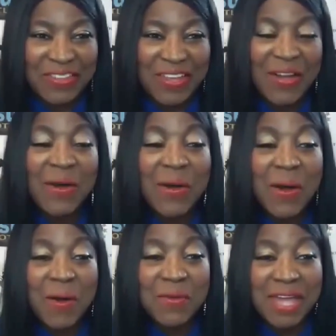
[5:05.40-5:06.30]

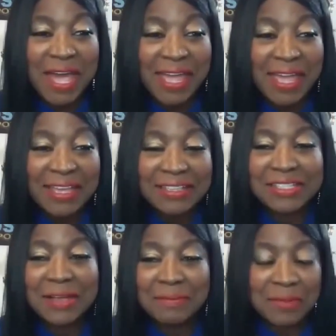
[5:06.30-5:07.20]
Oh, okay.
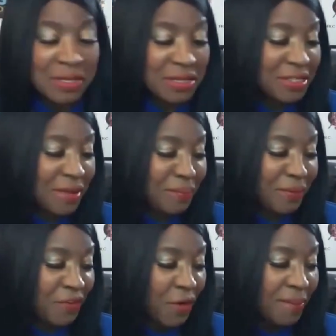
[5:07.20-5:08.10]
Some
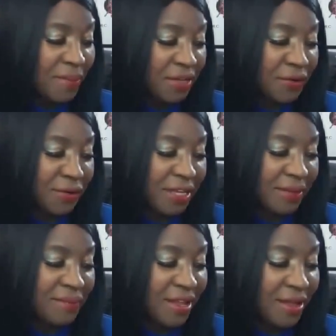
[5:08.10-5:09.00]
performing
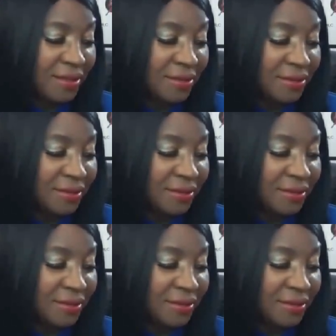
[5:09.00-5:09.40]
cream, huh?